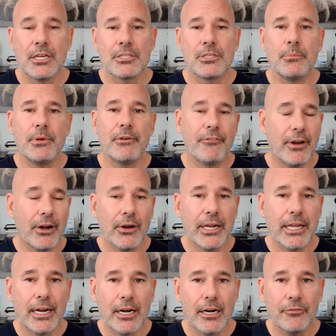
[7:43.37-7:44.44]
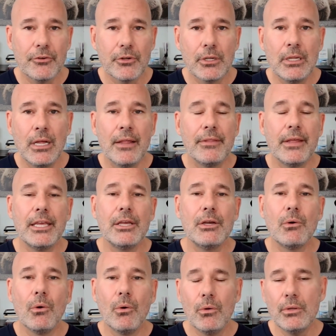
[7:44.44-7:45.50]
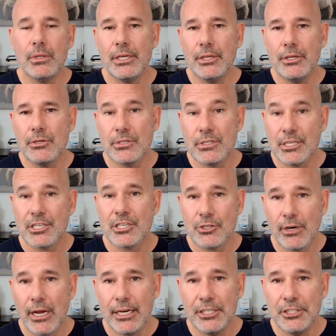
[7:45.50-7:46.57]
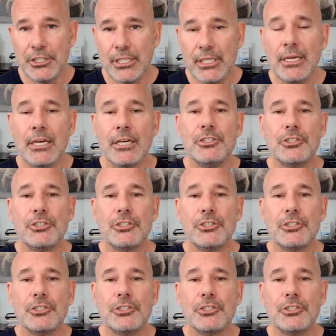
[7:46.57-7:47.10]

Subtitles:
So be very careful that you only use this strategy